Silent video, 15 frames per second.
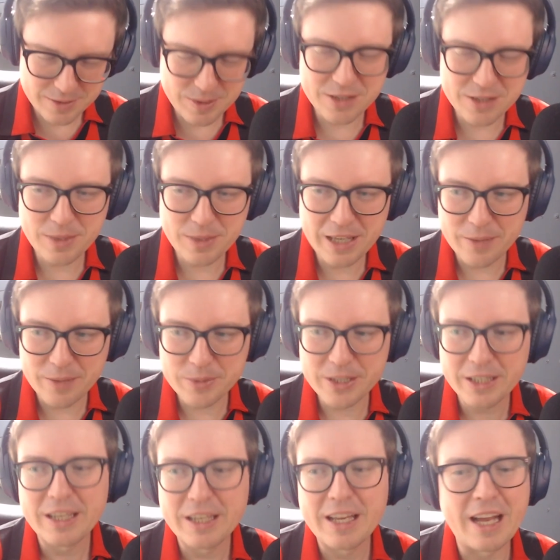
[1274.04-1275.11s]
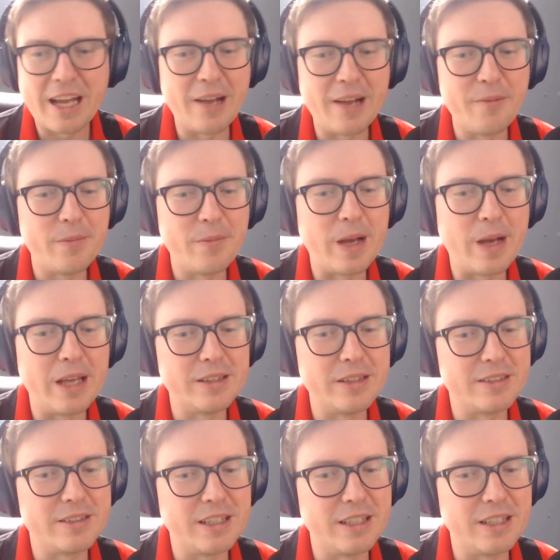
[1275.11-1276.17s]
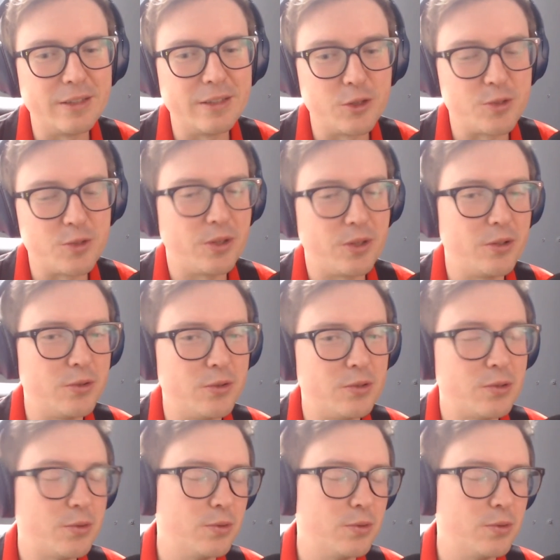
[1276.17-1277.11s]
has been capped. And Lewis McLeod,